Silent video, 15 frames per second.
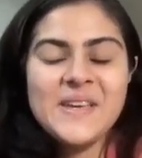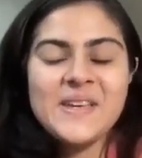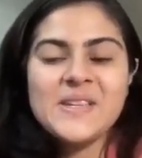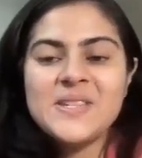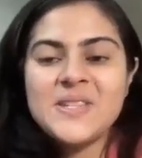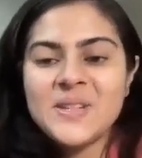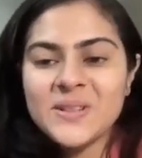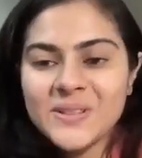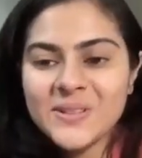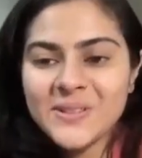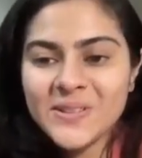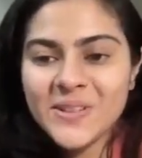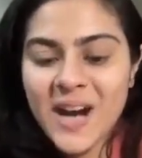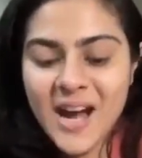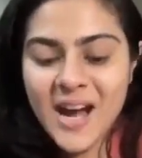
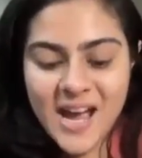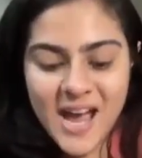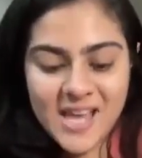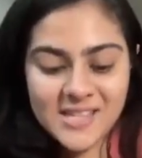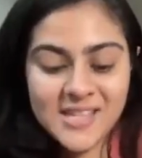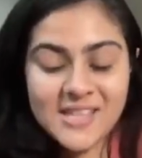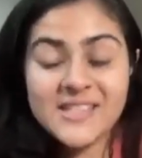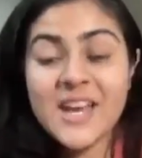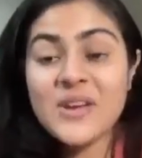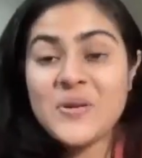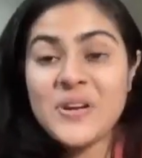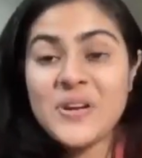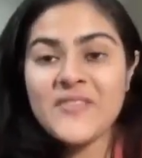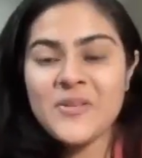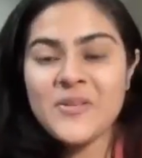So, since I
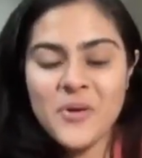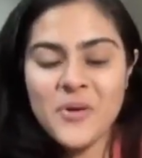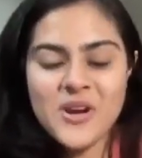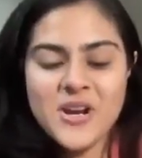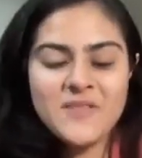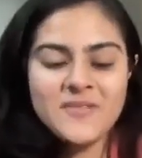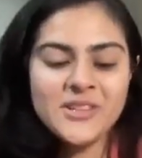don't have a model